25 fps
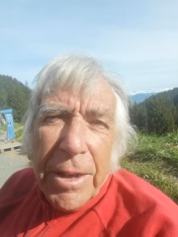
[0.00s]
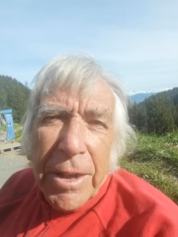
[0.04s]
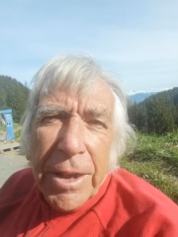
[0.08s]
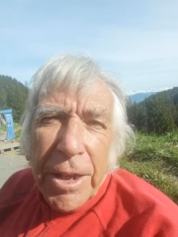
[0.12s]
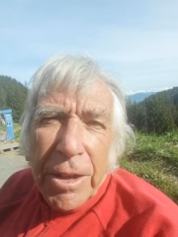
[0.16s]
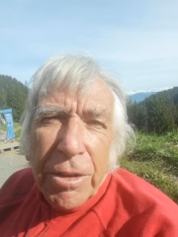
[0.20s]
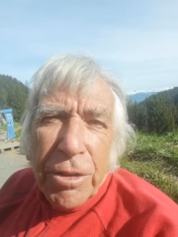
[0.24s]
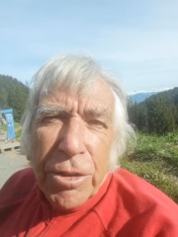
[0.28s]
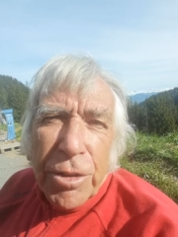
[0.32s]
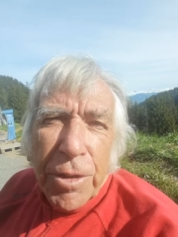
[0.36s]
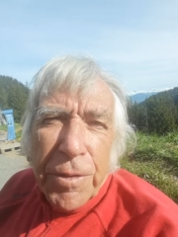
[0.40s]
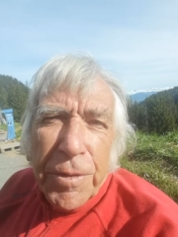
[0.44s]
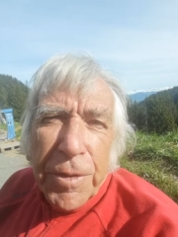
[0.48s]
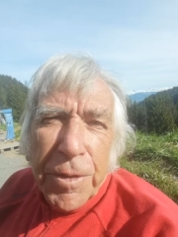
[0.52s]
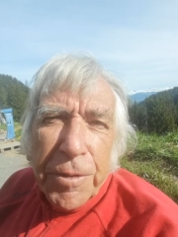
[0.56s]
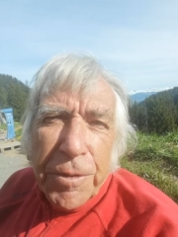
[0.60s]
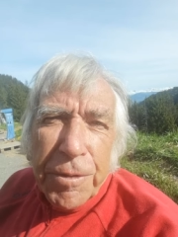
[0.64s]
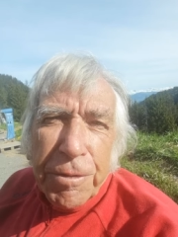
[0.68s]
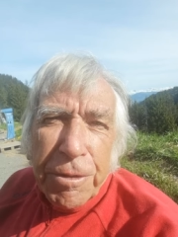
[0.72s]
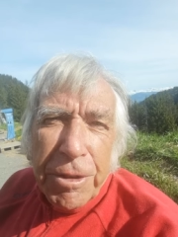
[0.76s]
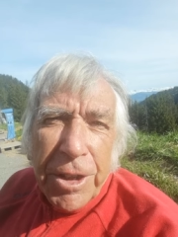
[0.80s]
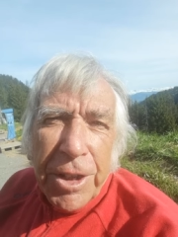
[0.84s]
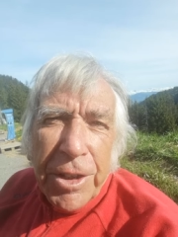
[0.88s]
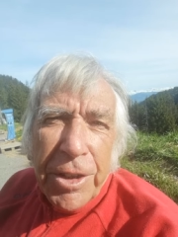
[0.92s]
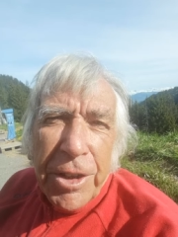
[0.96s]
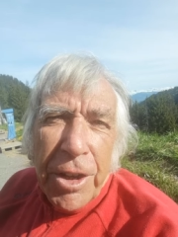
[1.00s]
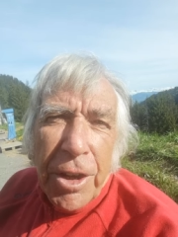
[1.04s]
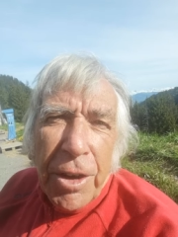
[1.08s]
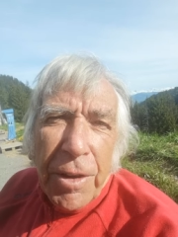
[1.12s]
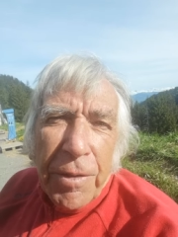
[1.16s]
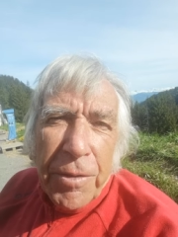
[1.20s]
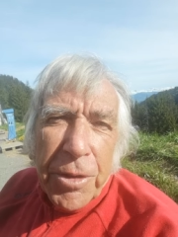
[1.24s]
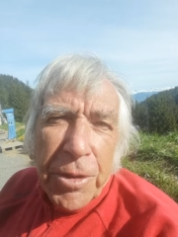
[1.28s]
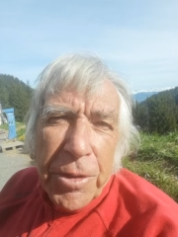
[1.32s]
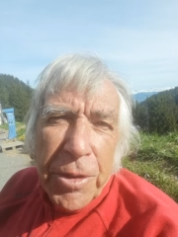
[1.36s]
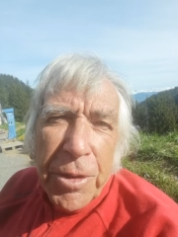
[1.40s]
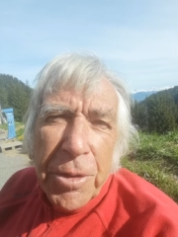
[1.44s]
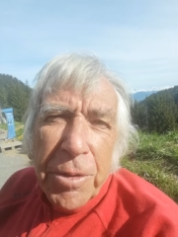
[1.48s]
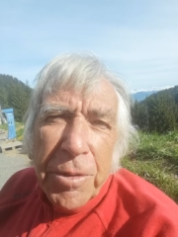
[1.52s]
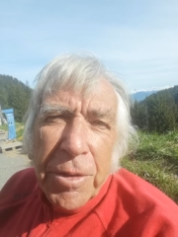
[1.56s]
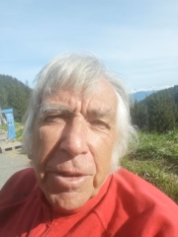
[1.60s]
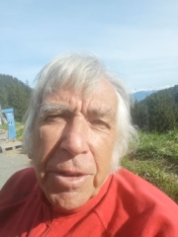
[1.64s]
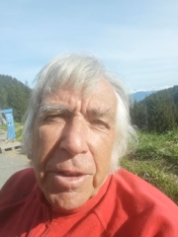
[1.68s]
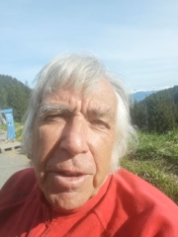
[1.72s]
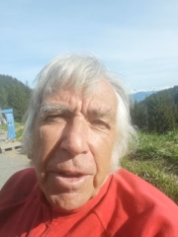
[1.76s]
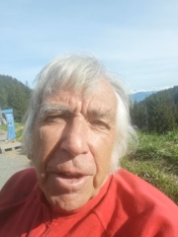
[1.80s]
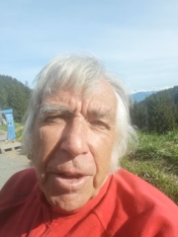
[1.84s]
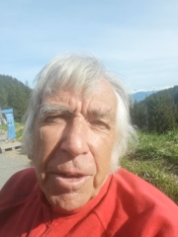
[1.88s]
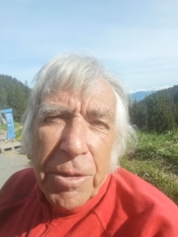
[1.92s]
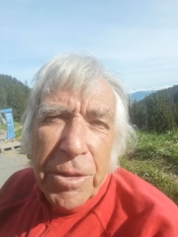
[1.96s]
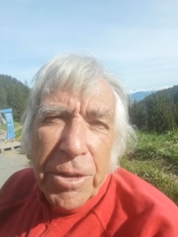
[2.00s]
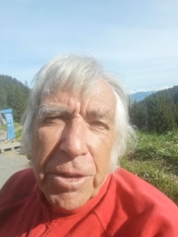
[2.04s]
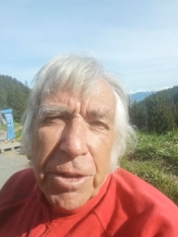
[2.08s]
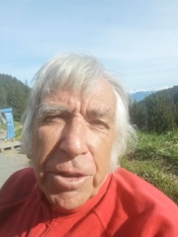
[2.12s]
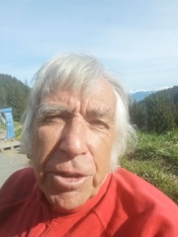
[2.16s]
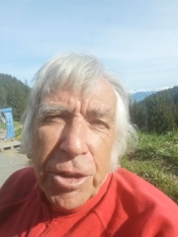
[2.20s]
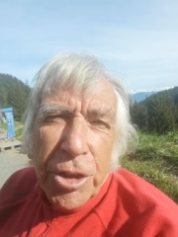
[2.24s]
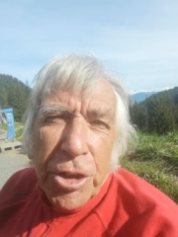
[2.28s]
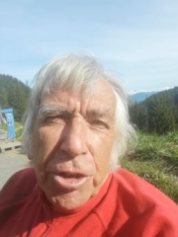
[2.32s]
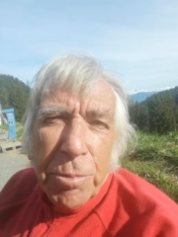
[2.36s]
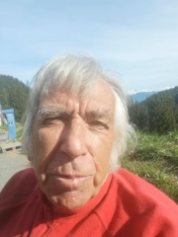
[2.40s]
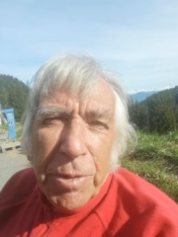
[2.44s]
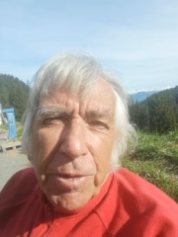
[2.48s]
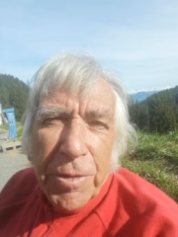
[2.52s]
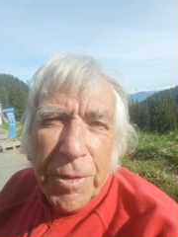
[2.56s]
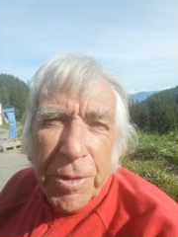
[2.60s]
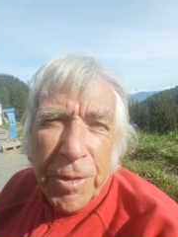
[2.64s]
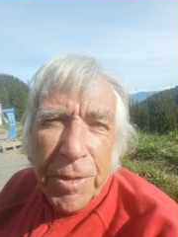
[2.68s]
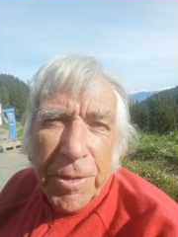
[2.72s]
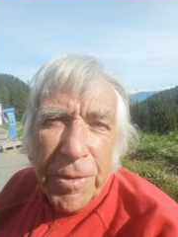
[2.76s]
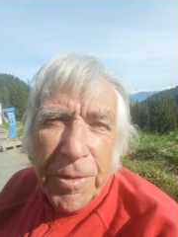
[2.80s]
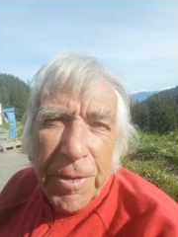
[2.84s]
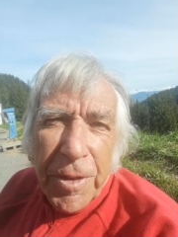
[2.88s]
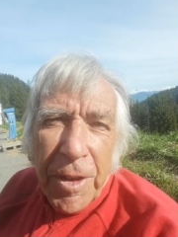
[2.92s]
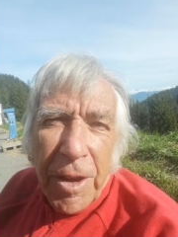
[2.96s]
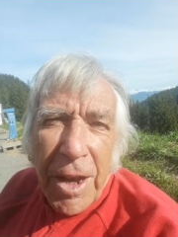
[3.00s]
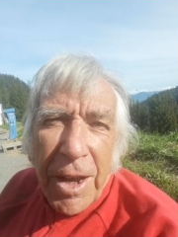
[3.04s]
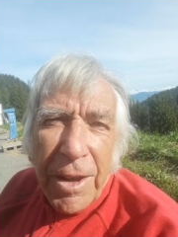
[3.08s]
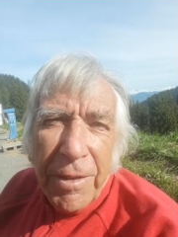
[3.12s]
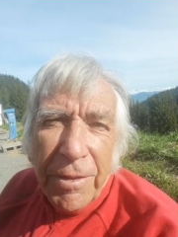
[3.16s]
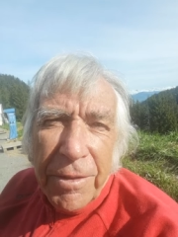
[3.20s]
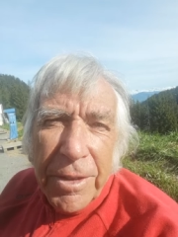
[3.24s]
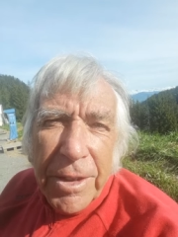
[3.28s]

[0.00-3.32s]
Kicks off at 3 in the afternoon and closes just before 5.